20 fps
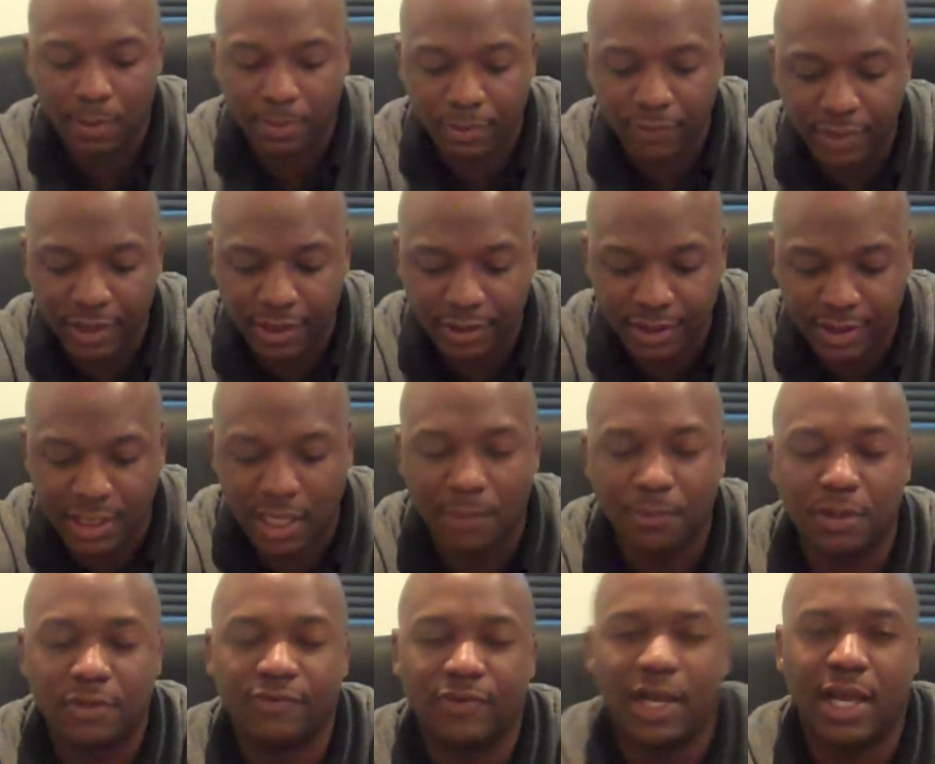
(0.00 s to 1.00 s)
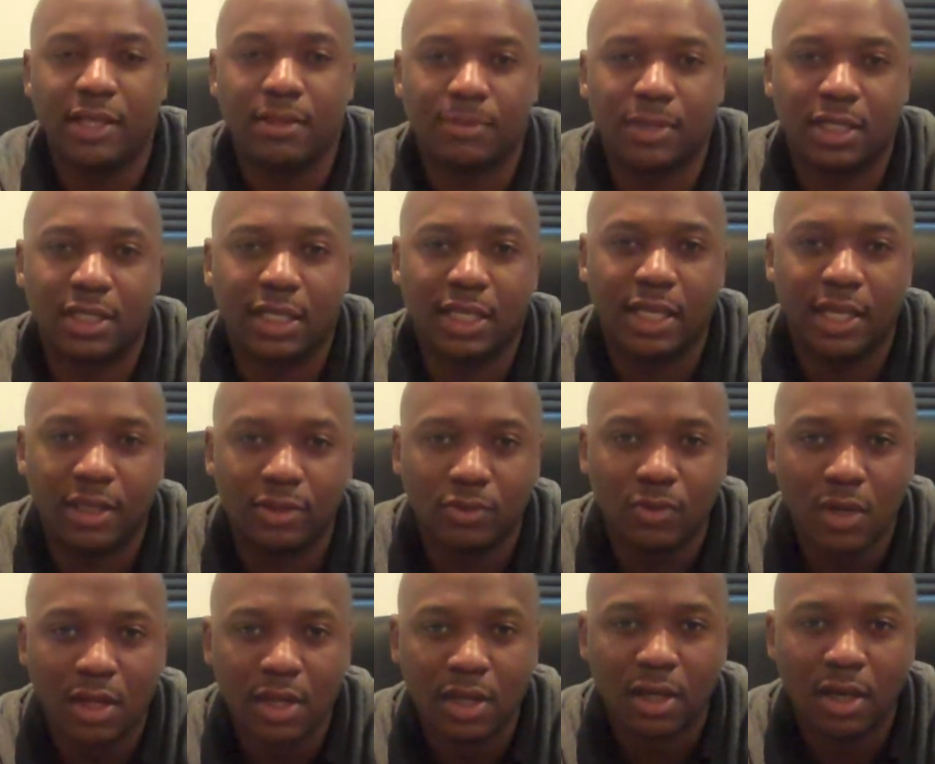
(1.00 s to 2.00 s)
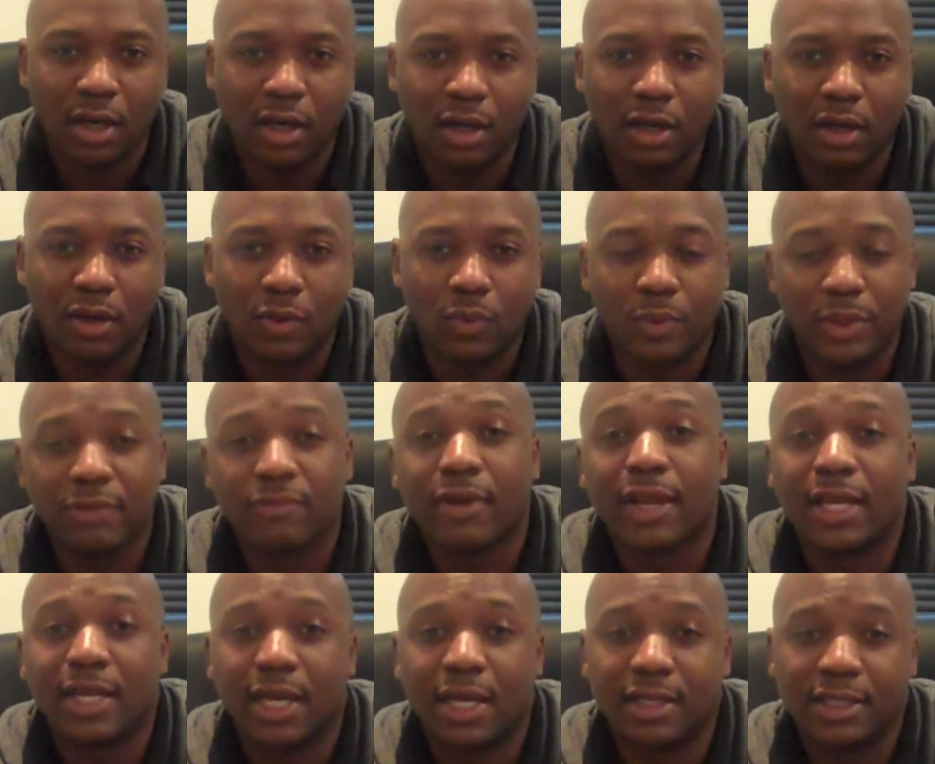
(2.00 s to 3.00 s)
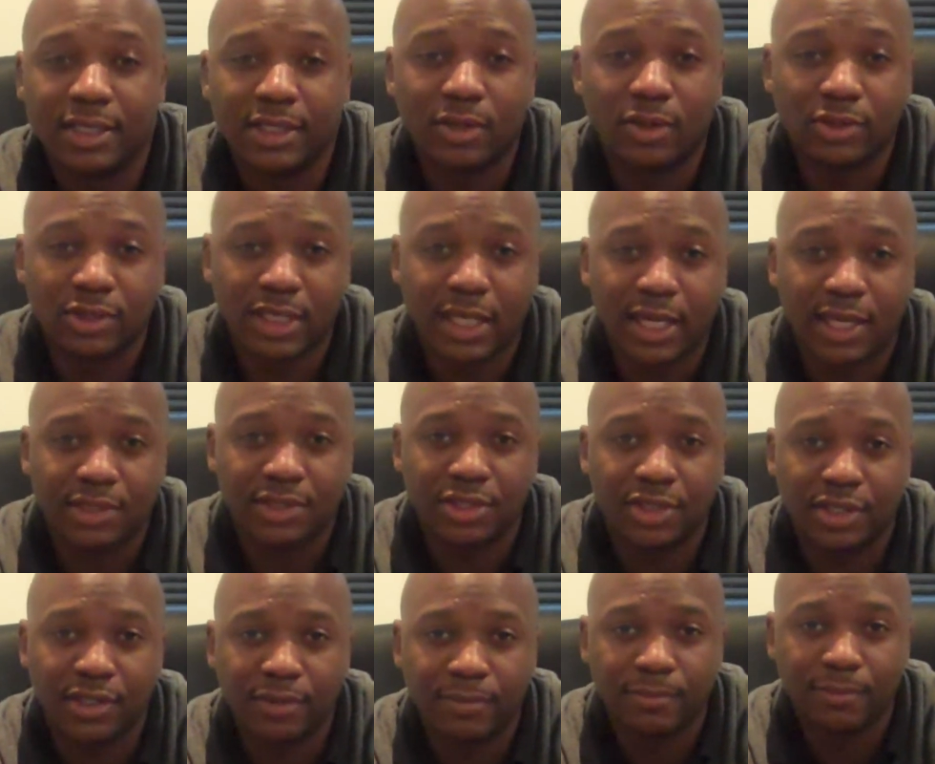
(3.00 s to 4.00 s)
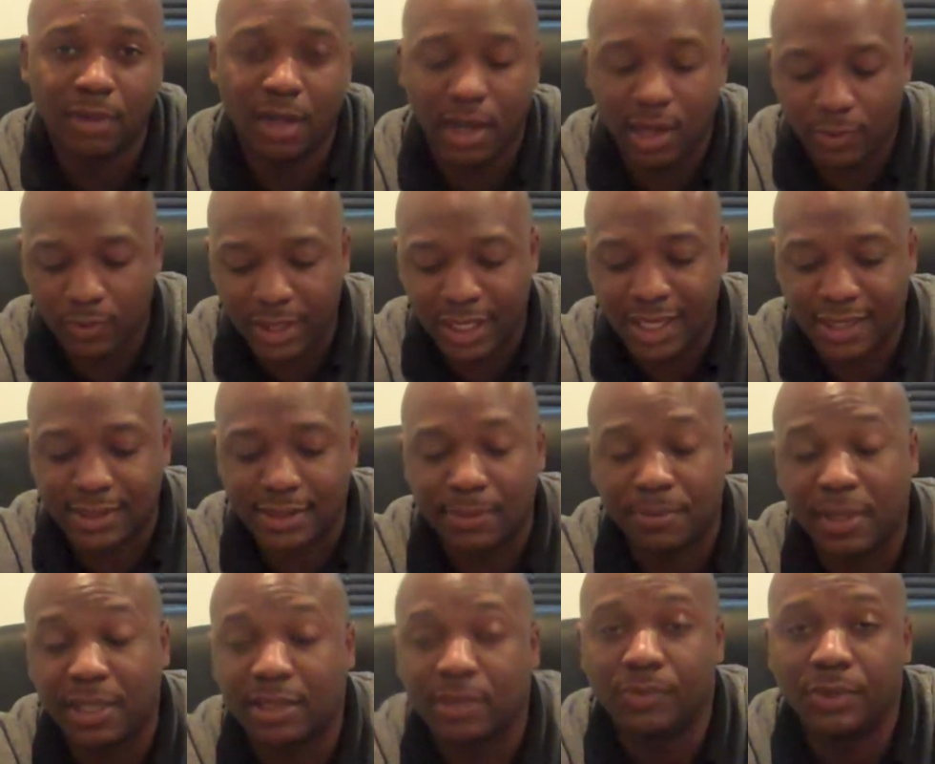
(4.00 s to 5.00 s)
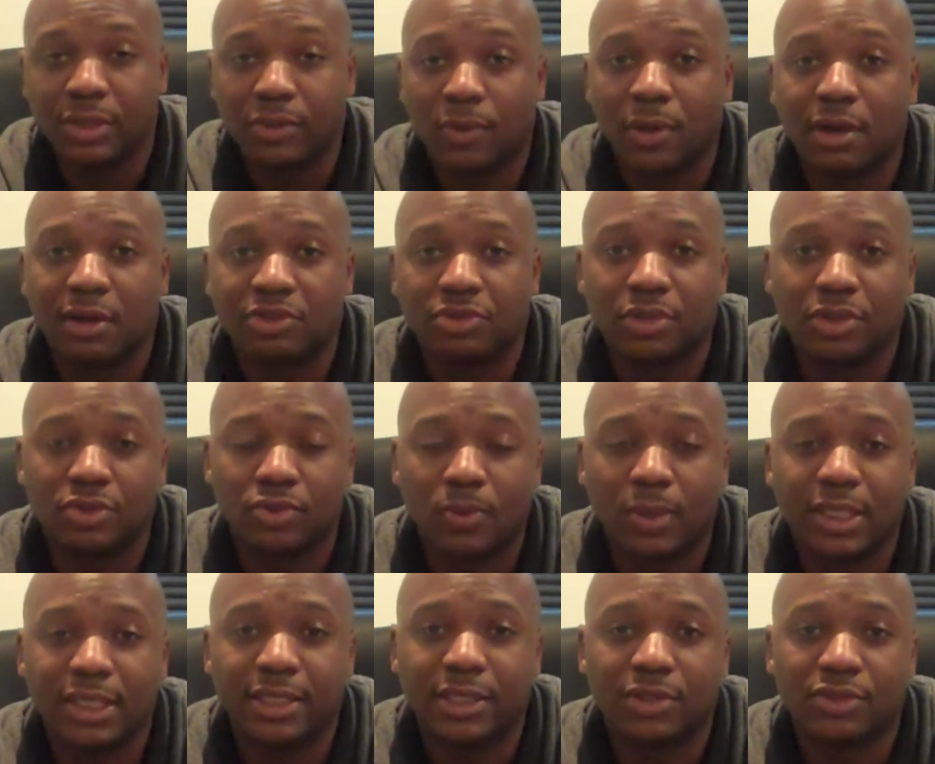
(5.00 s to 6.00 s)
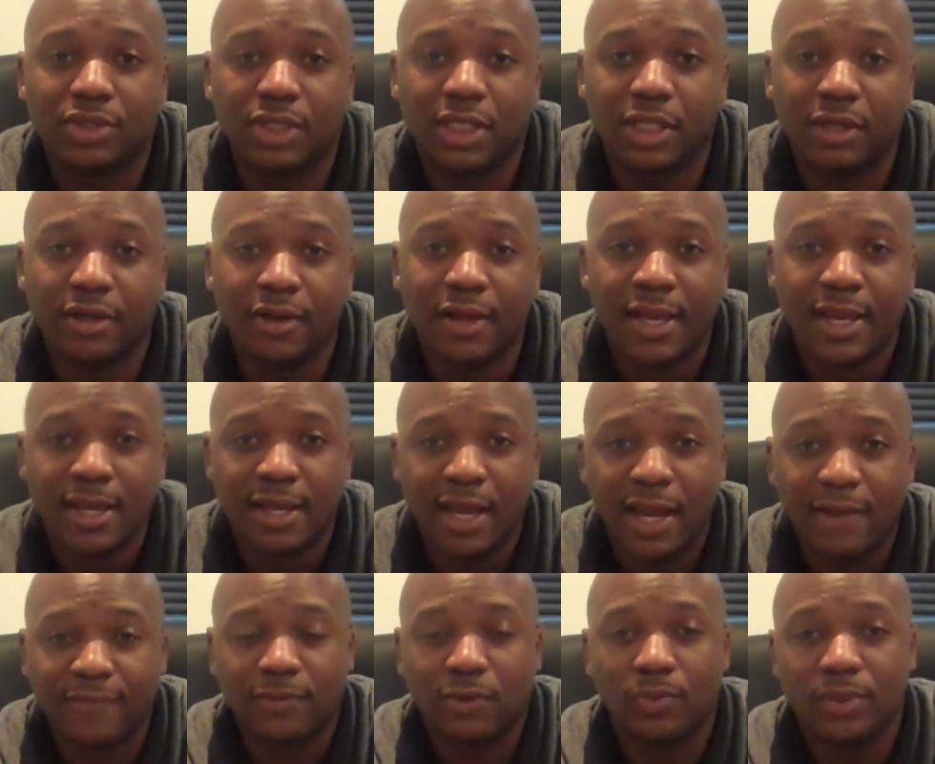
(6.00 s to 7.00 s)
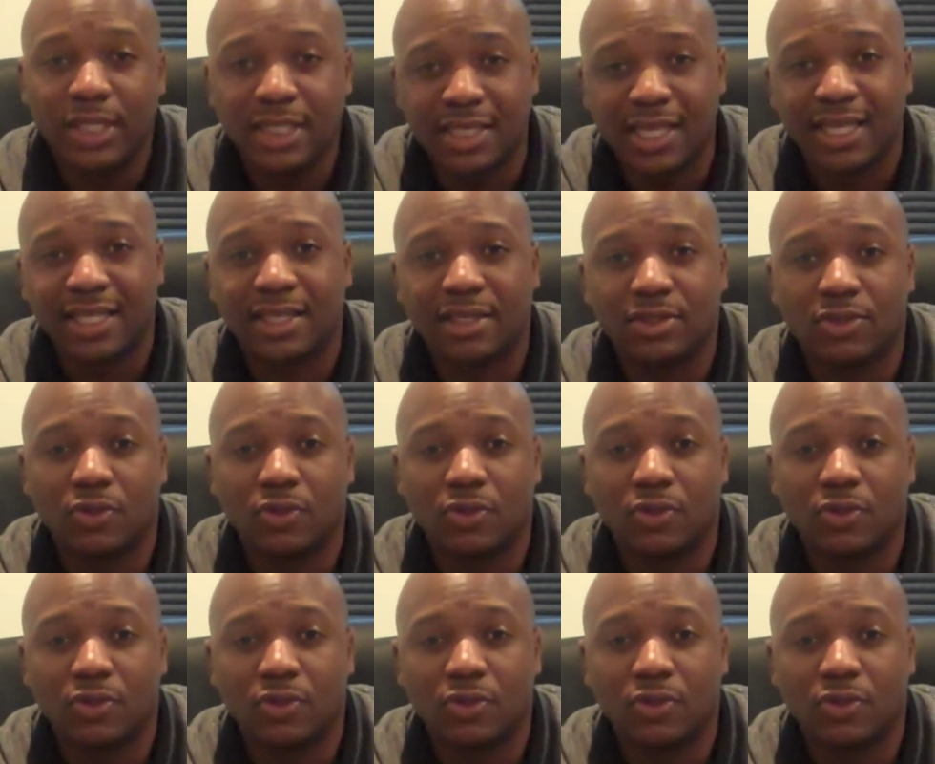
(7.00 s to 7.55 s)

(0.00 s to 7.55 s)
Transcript: operator is how much volume can they handle? We ran out of deals last year. All right, we estimate that we do 120 deals a year. After we take